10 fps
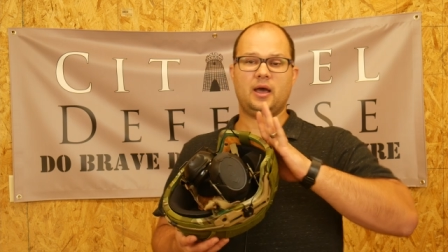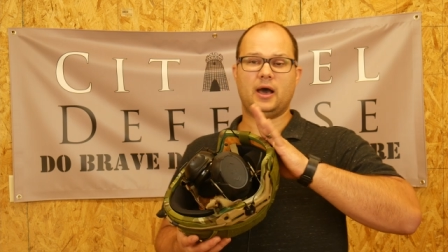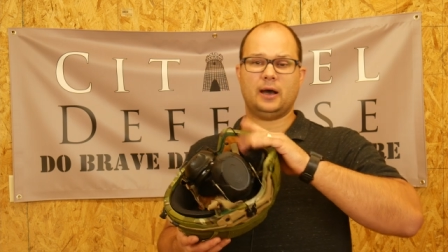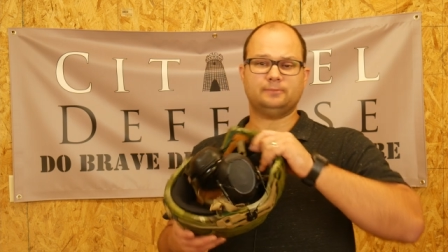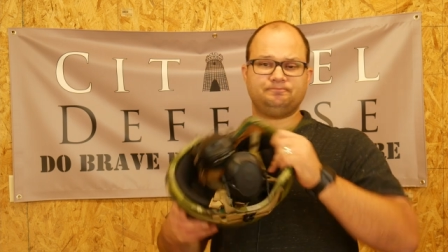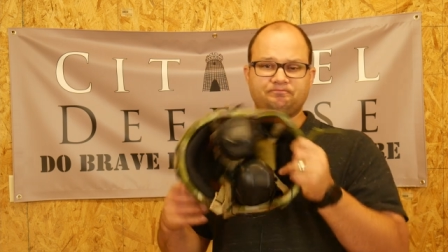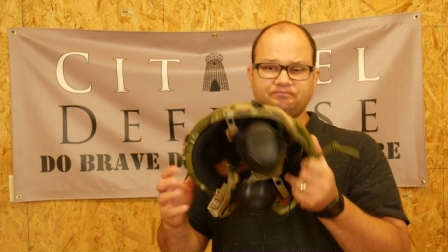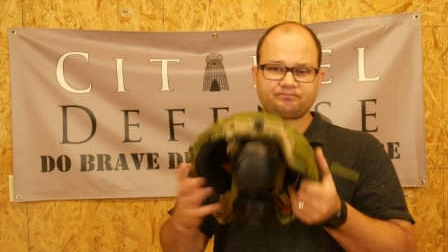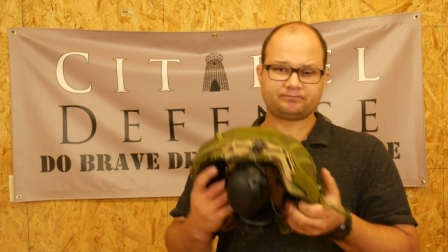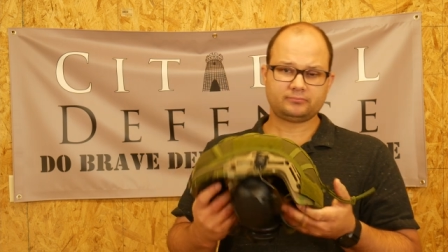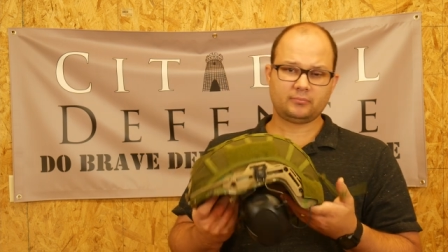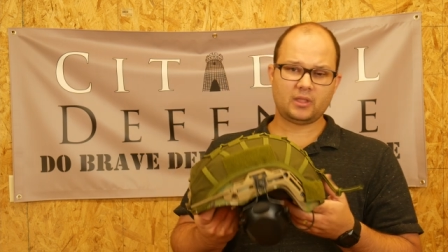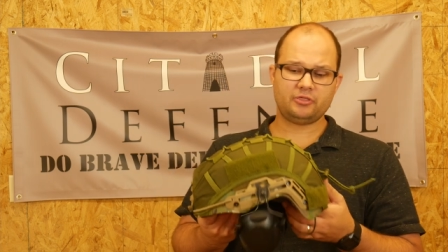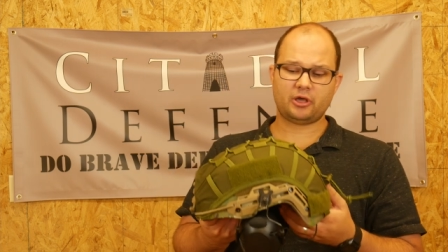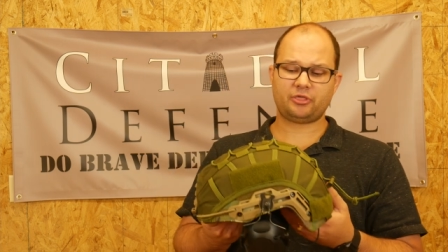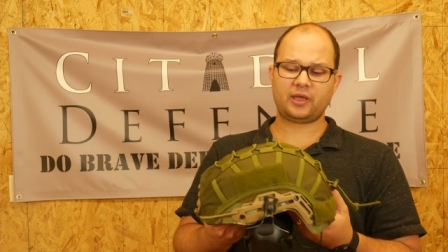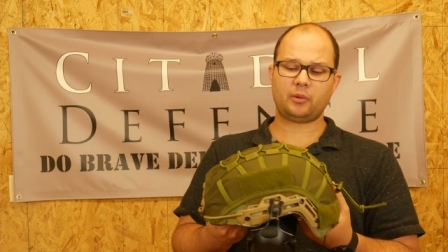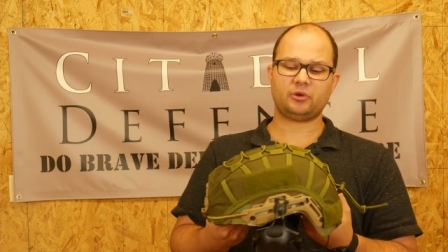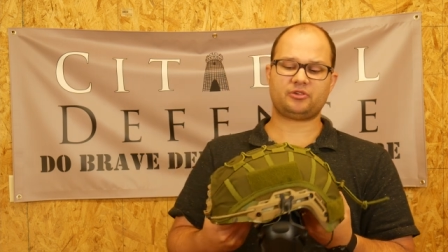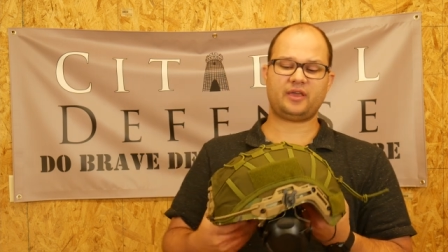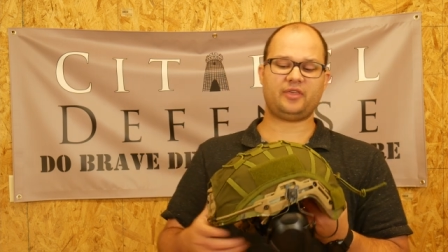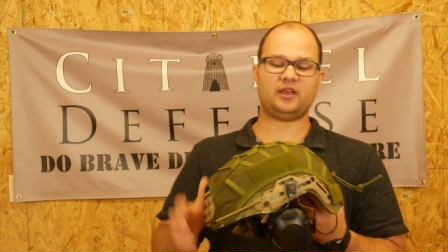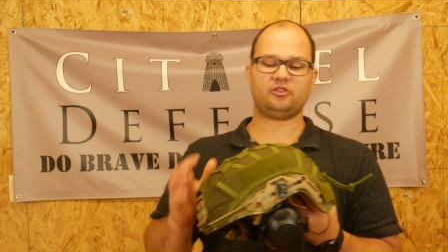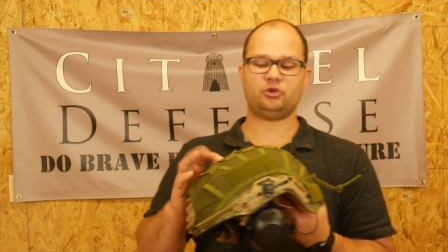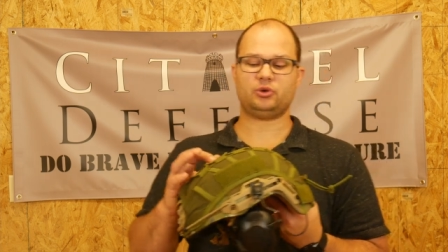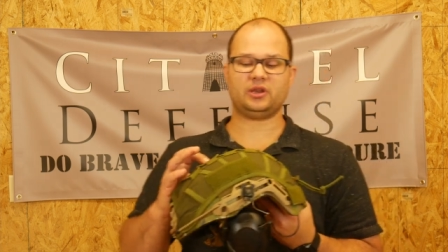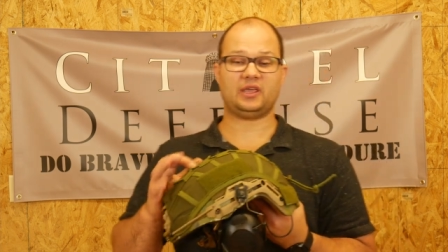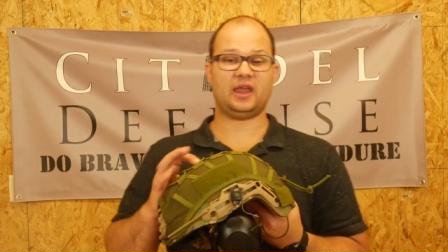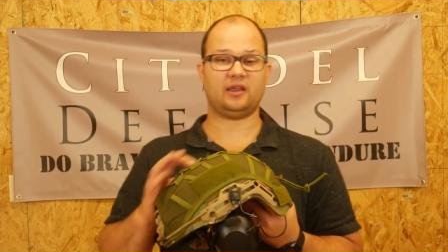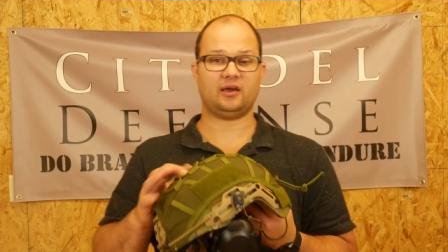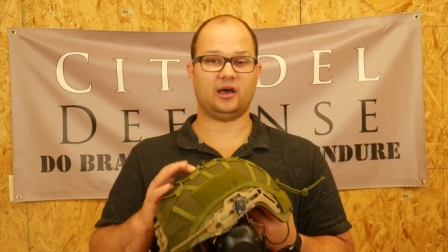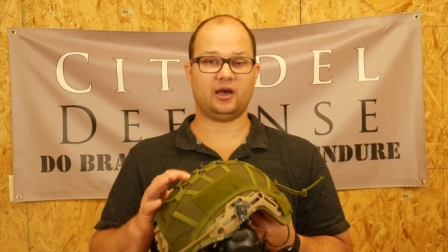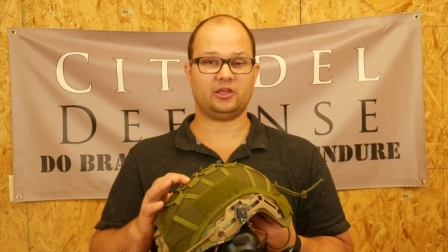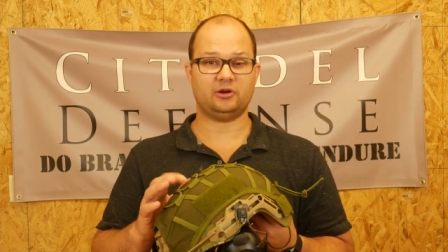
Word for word: Um, the other thing I will say then is you can get uh,